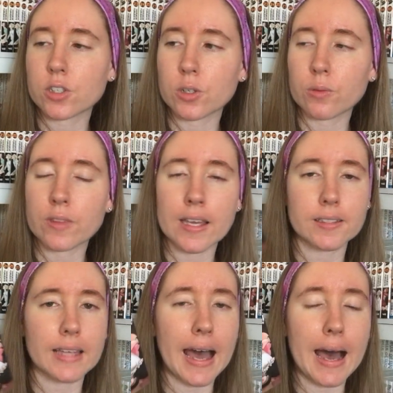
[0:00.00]
to
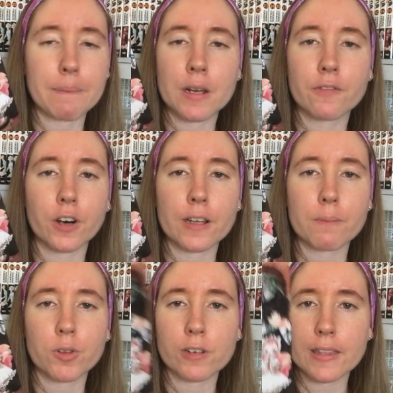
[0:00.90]
things that happened in volume
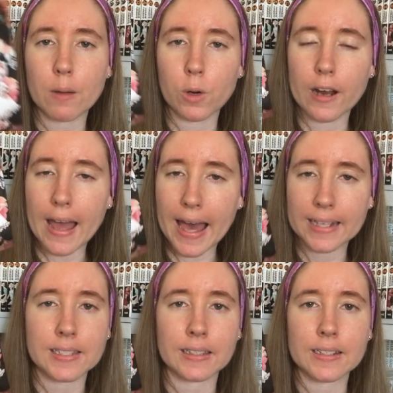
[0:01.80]
3 that were
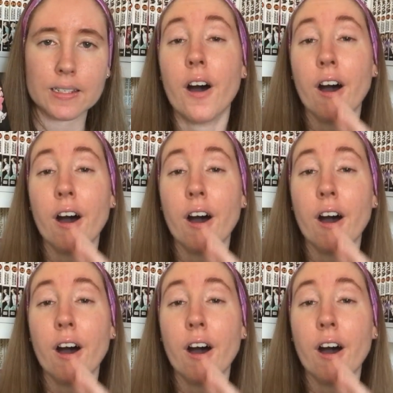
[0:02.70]
excellent.